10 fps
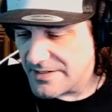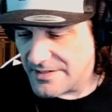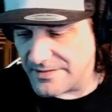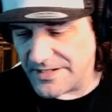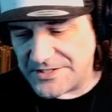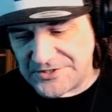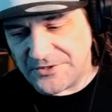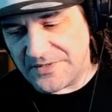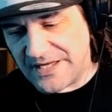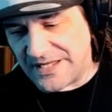Okay, just
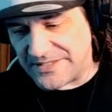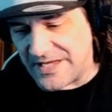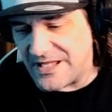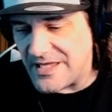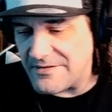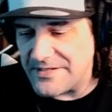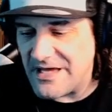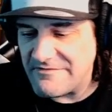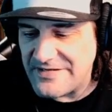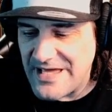throwing that out there. Hello,
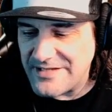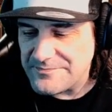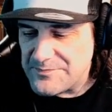Governor.